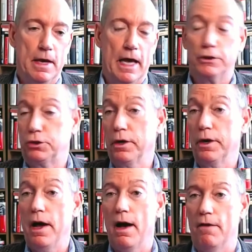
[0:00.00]
And sure
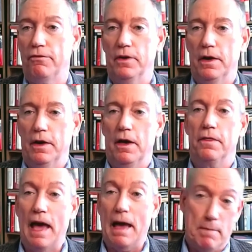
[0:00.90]
enough,
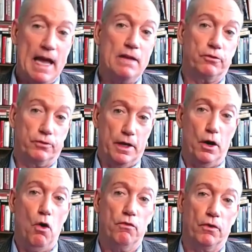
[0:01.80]
that man sent
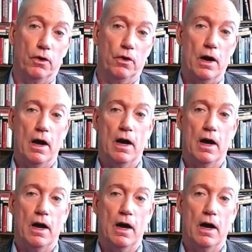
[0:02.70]
over